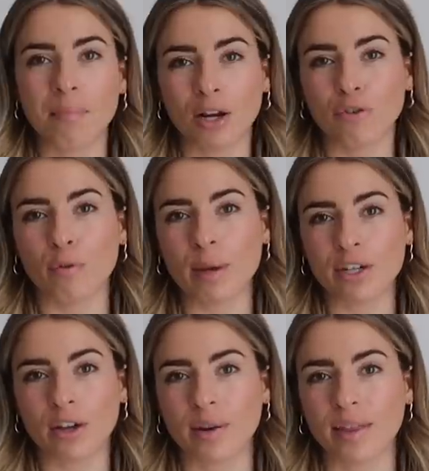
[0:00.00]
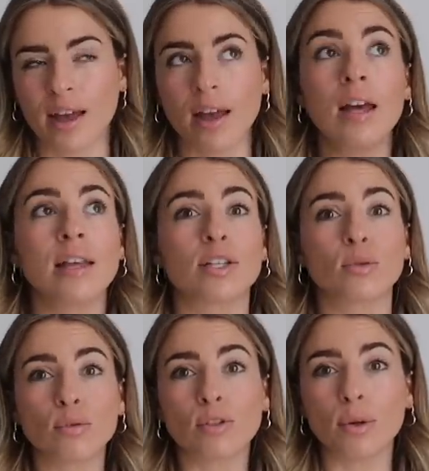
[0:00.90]
much for me to go in there. There's
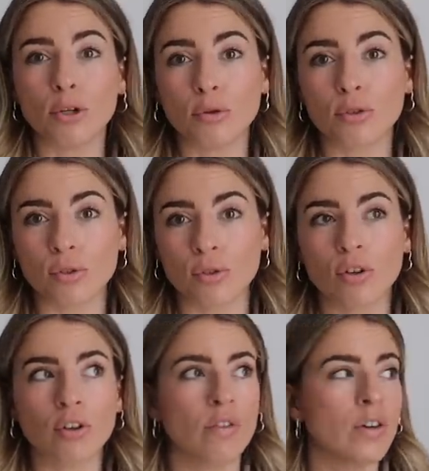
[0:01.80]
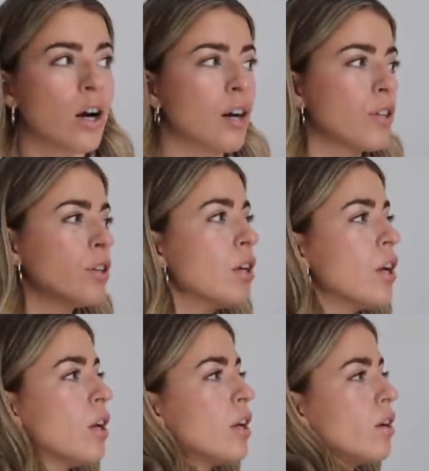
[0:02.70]
also a new store on Covent Garden.
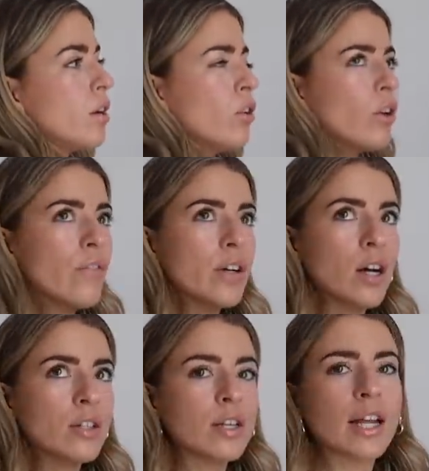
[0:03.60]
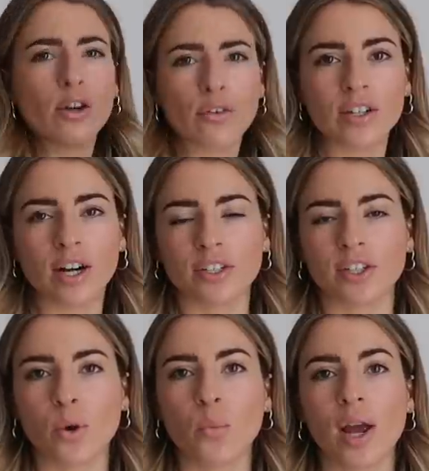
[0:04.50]
On Covent Garden? In Covent
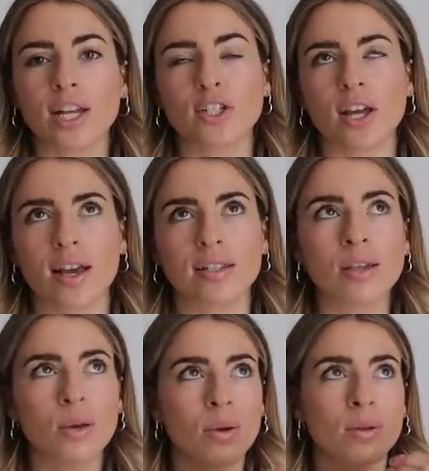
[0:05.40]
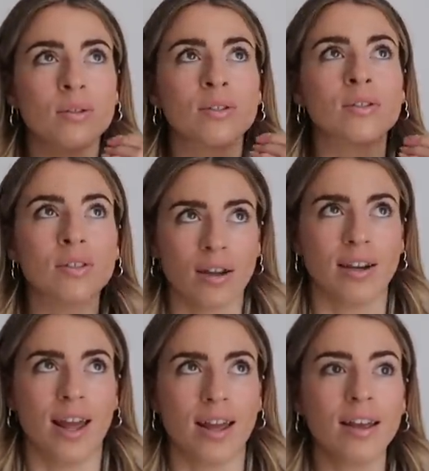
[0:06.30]
Garden, which is
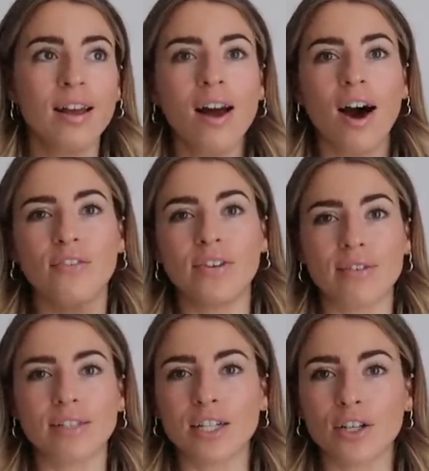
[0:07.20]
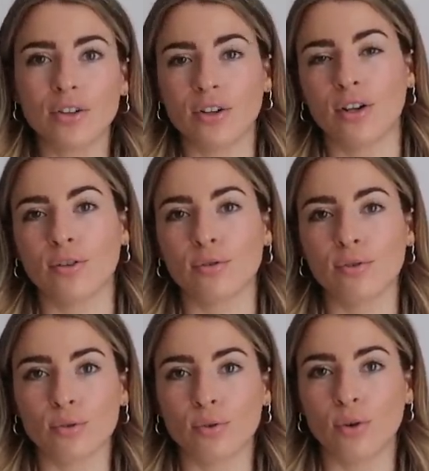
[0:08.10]
stunning. I've never seen a Uniqlo
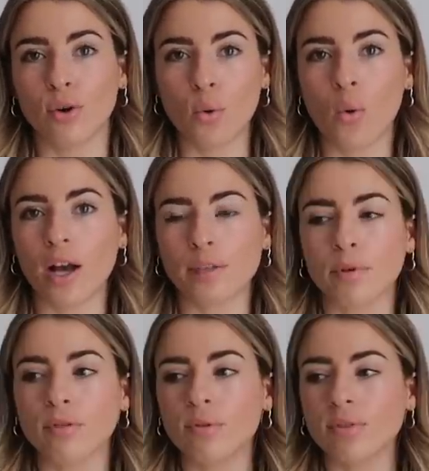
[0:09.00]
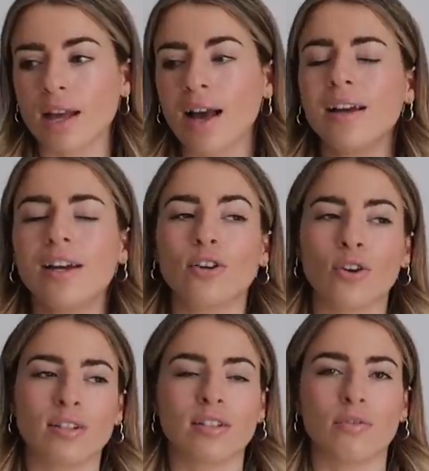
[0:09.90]
store quite as beautiful as that.
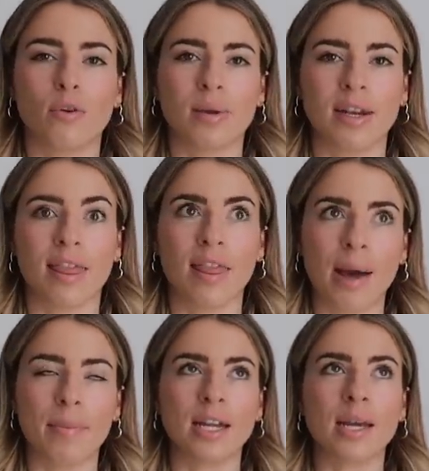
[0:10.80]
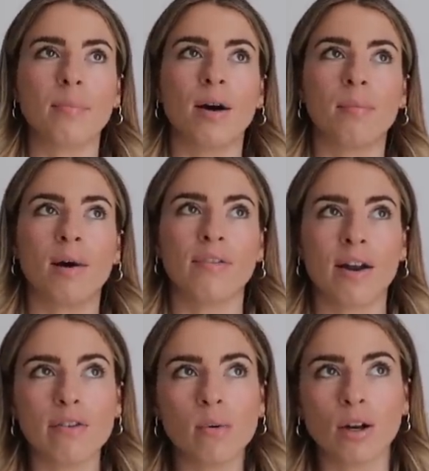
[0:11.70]
Granted, I've not been in that many, but my
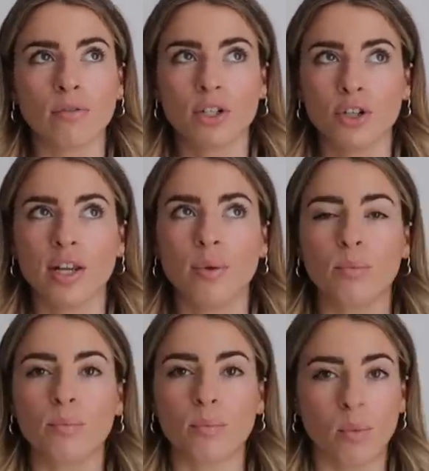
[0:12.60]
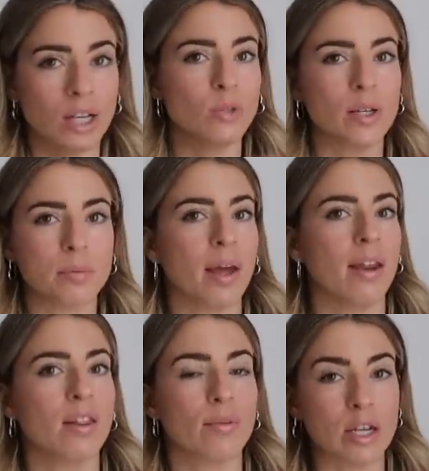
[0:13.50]
favourite one originally has always
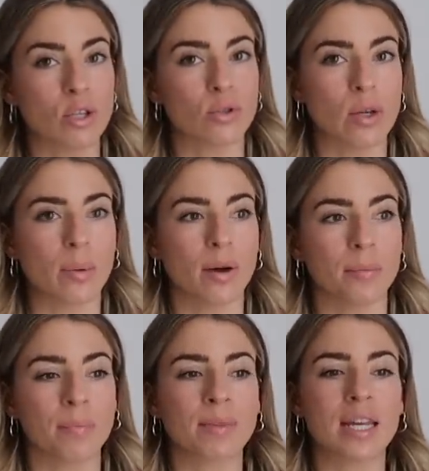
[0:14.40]
been the Regent Street one.